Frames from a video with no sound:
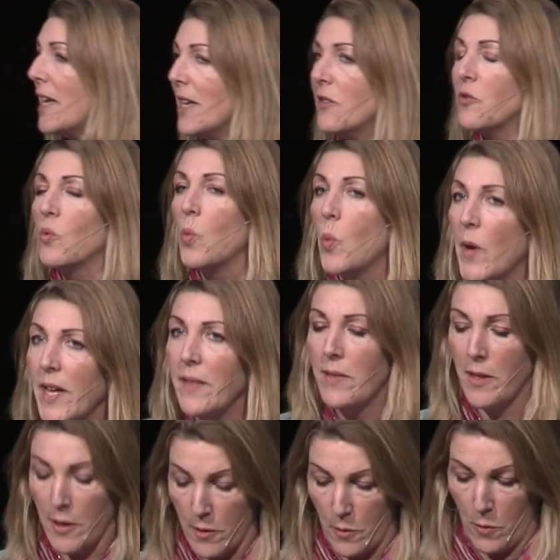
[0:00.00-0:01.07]
is
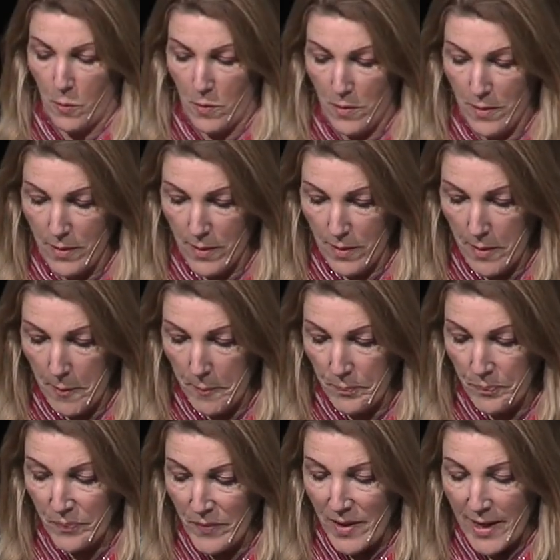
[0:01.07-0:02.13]
with you.
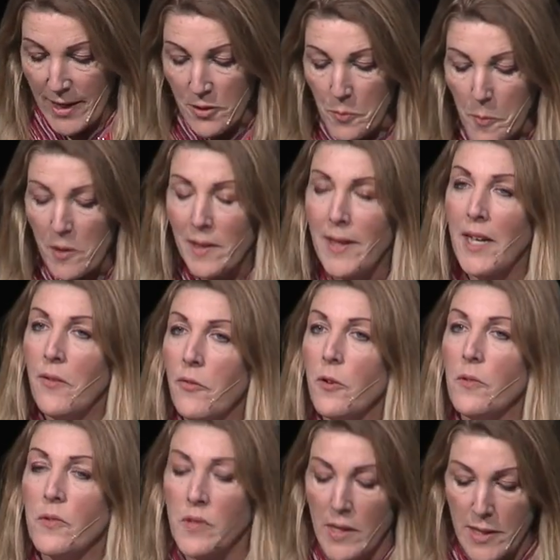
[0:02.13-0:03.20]
As
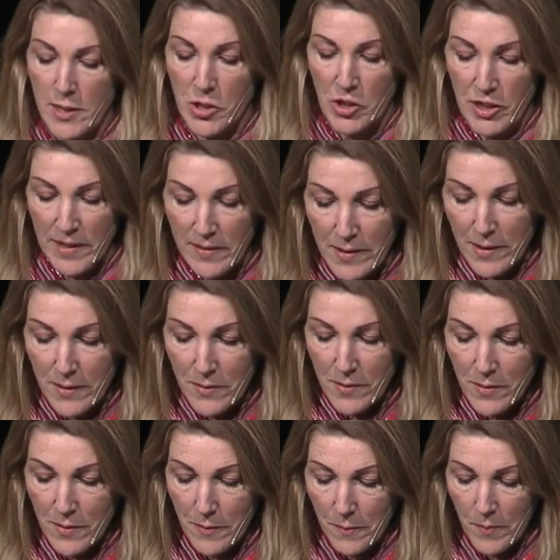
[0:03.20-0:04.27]
believers in
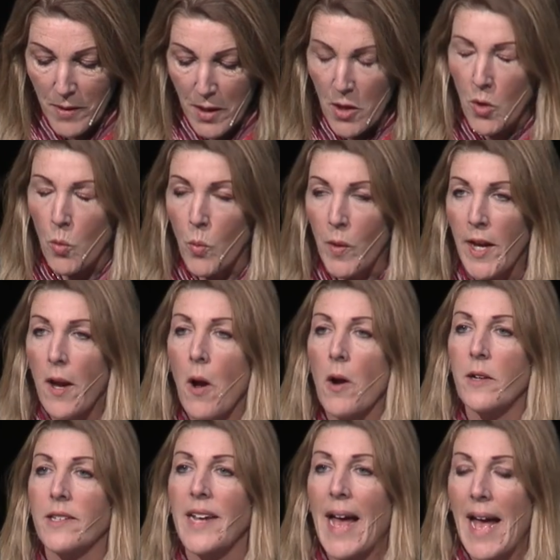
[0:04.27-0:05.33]
Jesus, we
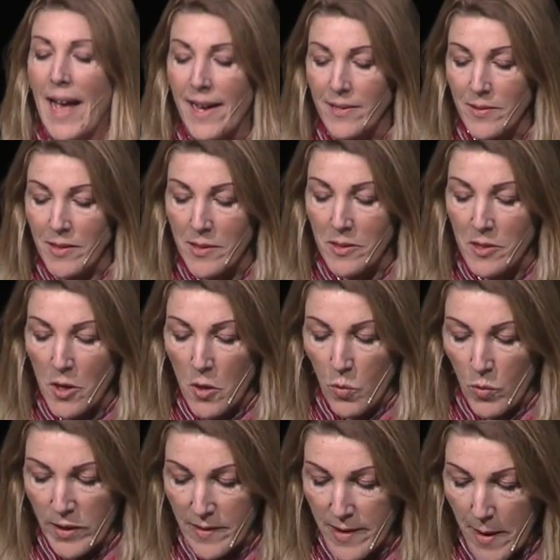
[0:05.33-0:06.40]
are tasked
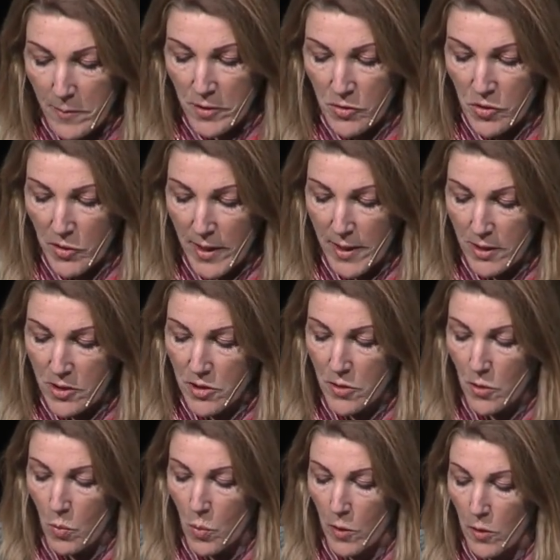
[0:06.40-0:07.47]
with demonstrating to
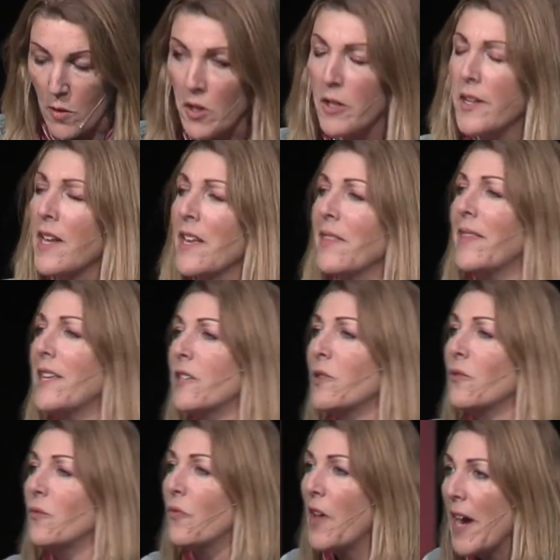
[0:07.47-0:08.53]
the world,
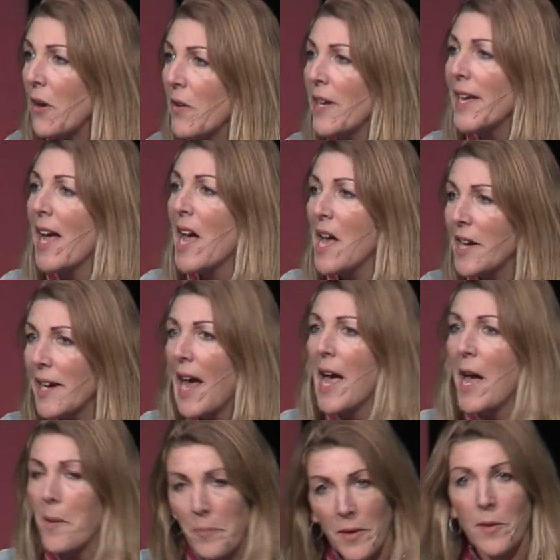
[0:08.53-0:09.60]
this very
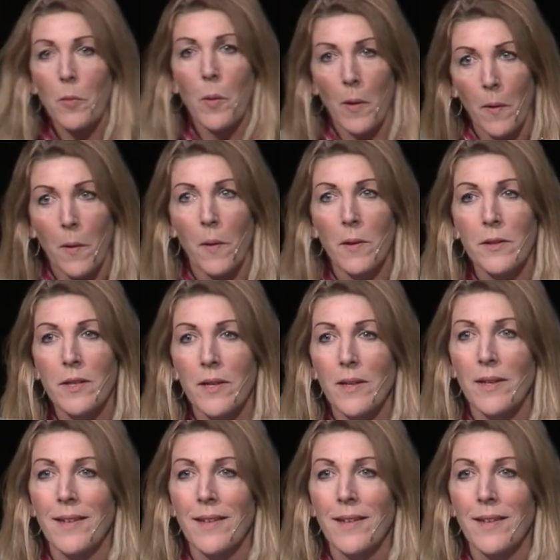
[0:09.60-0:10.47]
unhappy world,